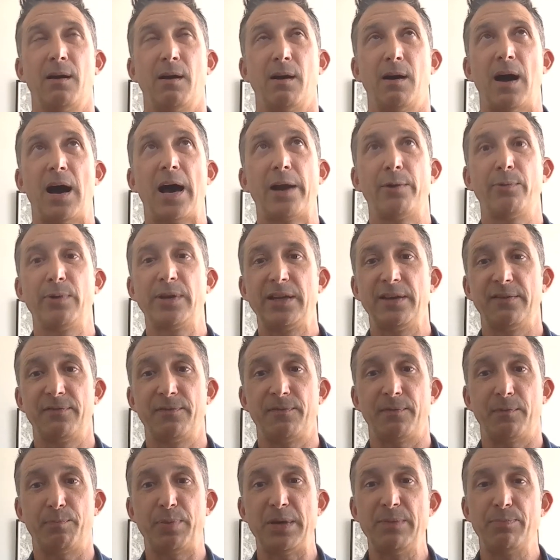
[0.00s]
how do we
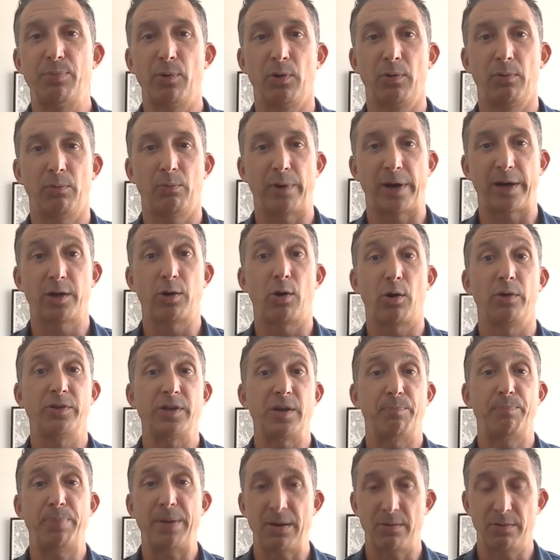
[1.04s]
give people what I call
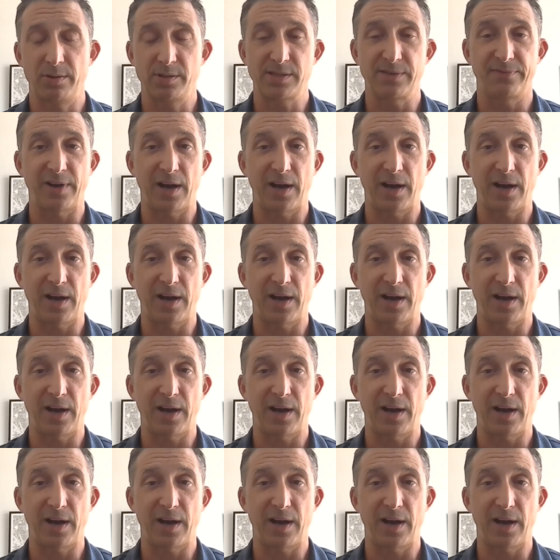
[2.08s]
the appearance